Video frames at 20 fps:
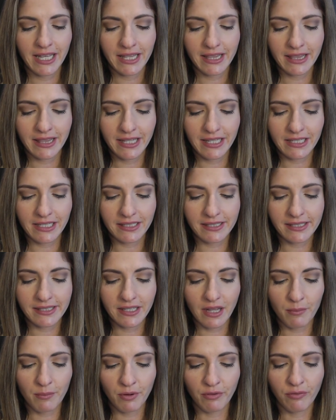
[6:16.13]
This
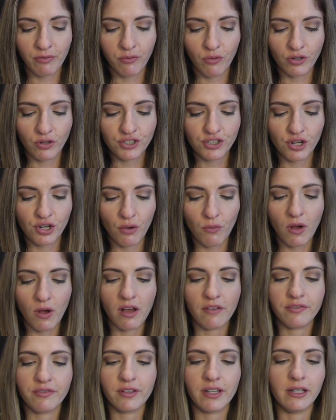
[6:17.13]
number four show
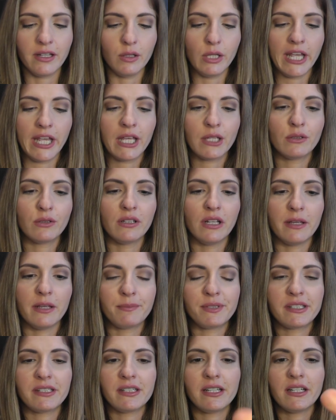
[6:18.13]
off liquid
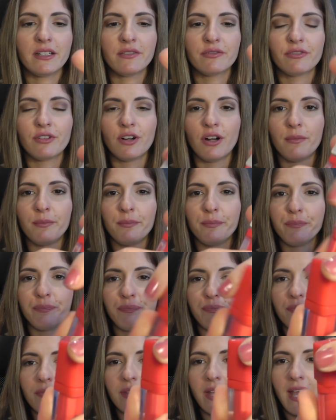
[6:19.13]
lipstick
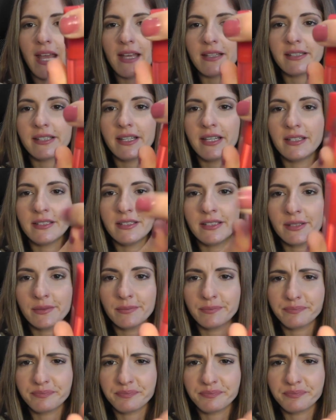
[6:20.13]
from Essence.